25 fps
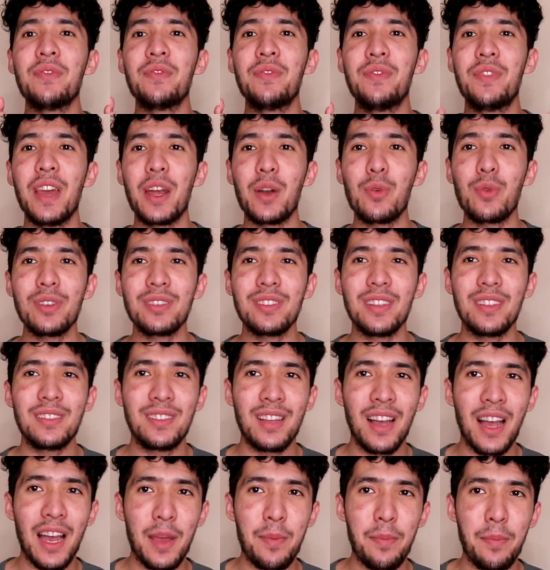There was a
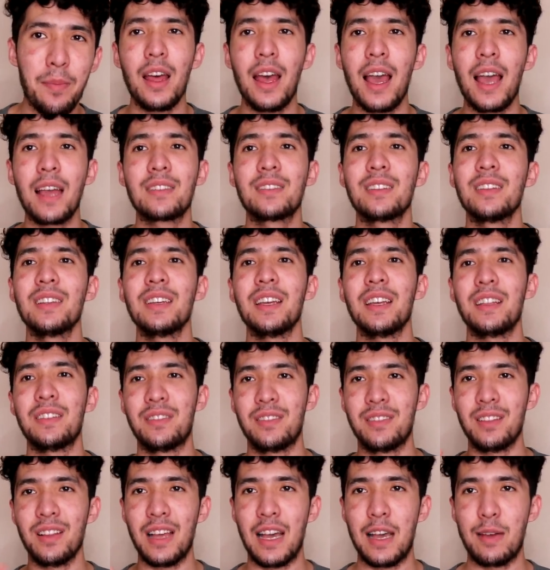time, actually it
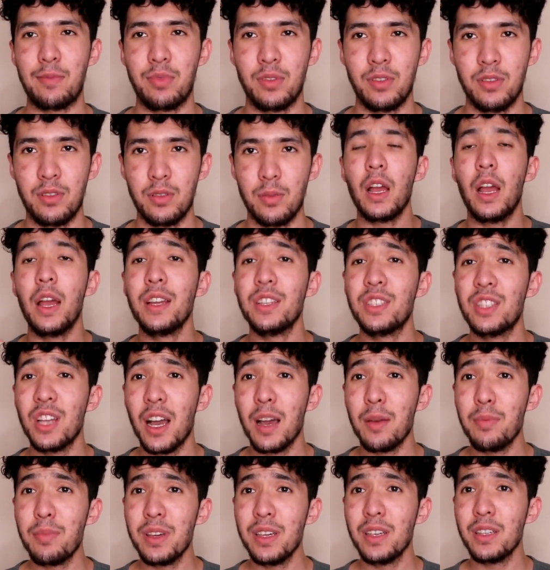still happens.
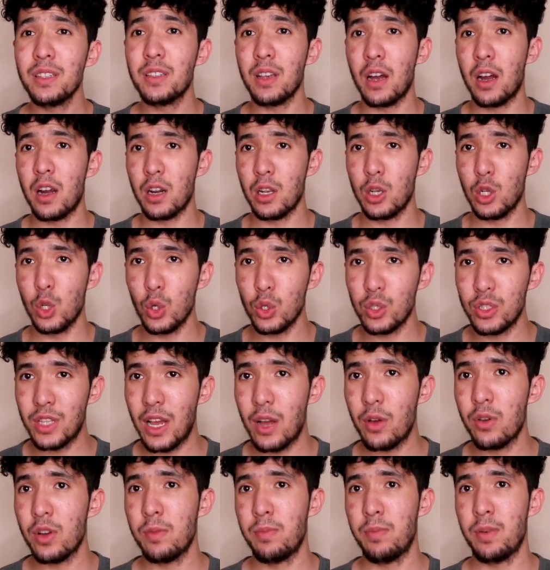Hijabis are looked
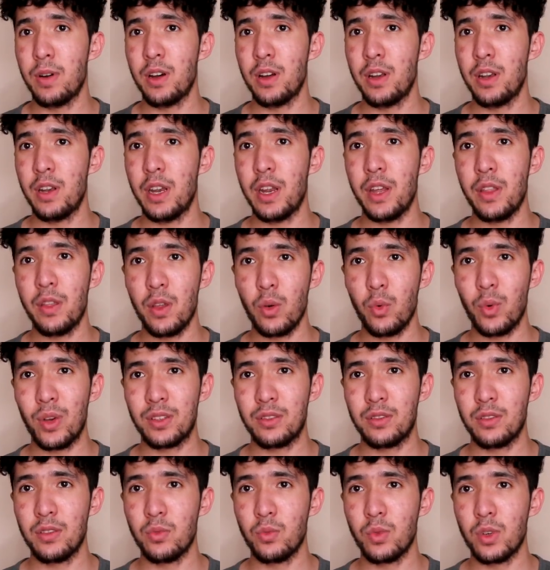down upon in the
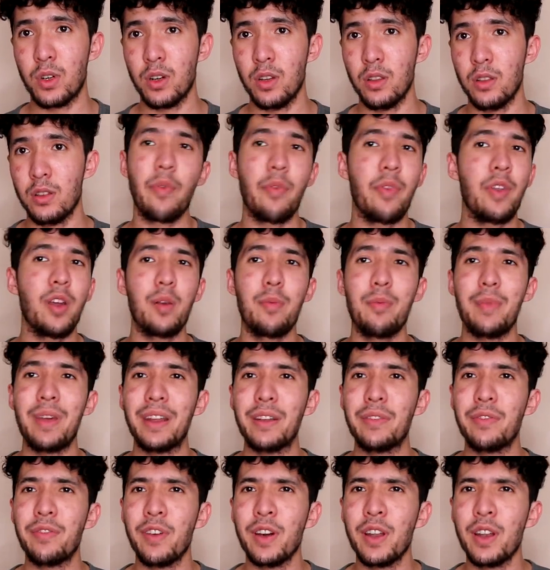Western world. They're
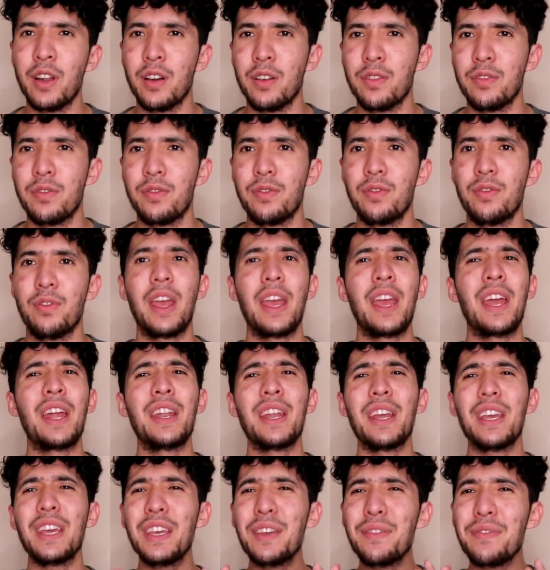made fun of and
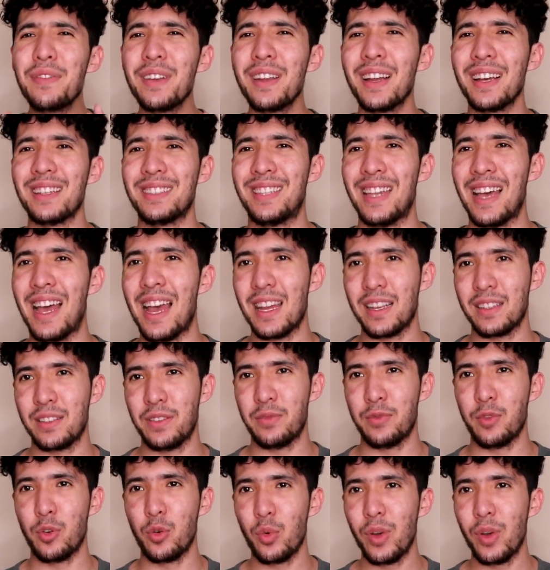even attacked for